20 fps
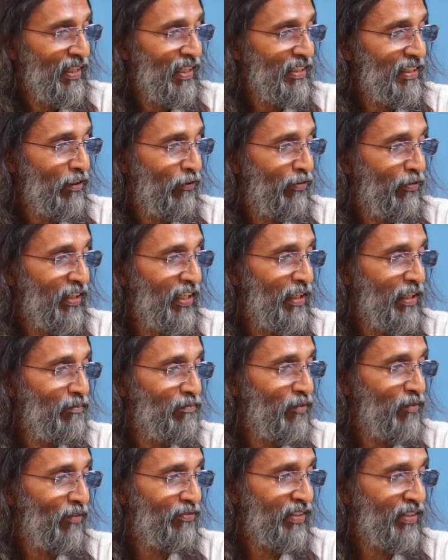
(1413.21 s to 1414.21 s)
in the
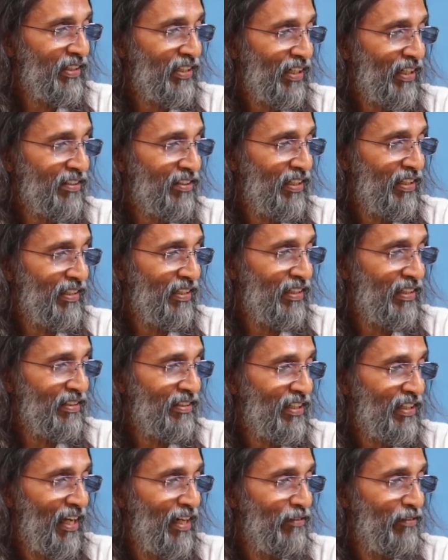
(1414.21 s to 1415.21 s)
freedom of the
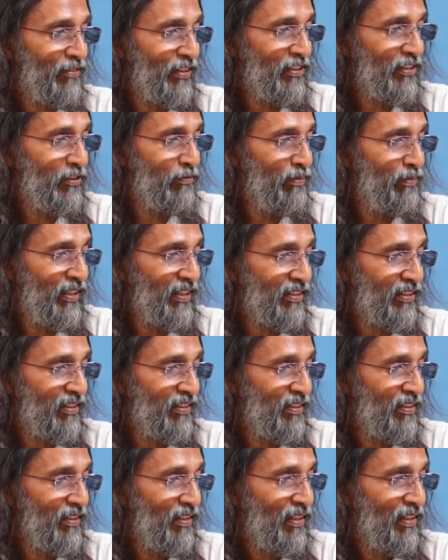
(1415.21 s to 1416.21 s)
transcendent self and
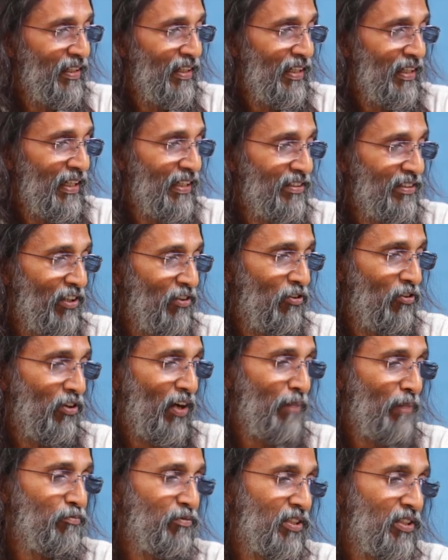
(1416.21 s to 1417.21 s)
spirit, in the
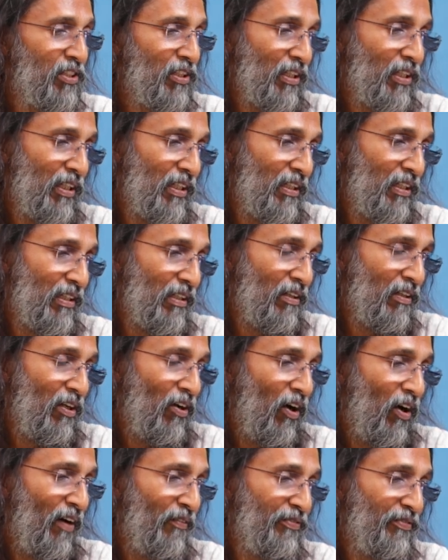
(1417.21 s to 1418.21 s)
rapture
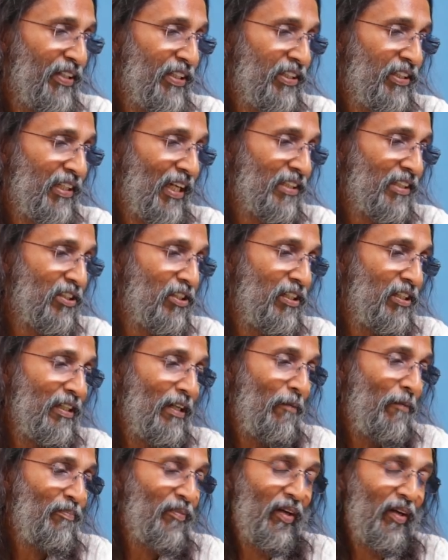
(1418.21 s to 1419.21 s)
of the touch
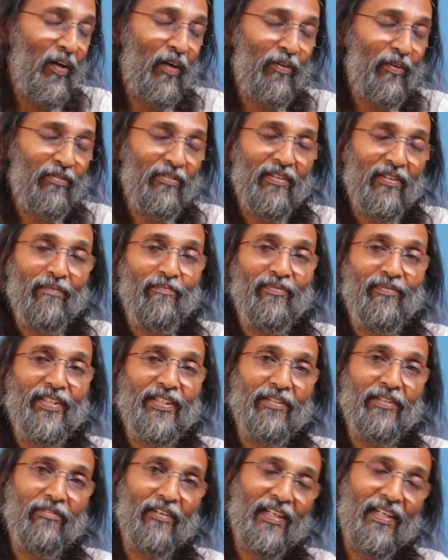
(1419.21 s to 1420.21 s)
of the
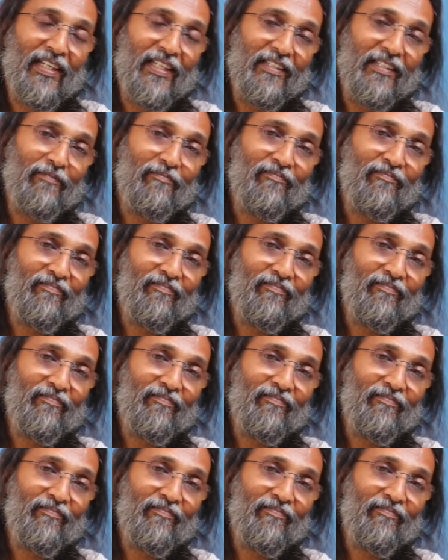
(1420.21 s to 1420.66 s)
divine.